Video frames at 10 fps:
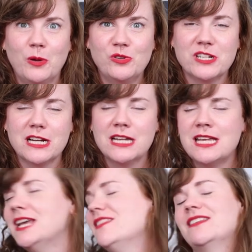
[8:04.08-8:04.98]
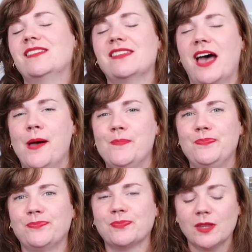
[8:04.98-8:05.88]
poster, this
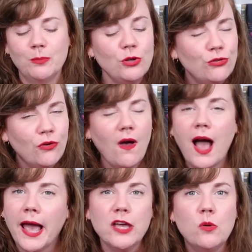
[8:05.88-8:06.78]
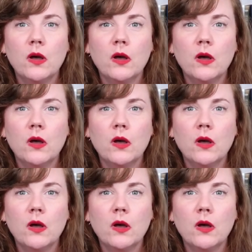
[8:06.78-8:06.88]
beautiful high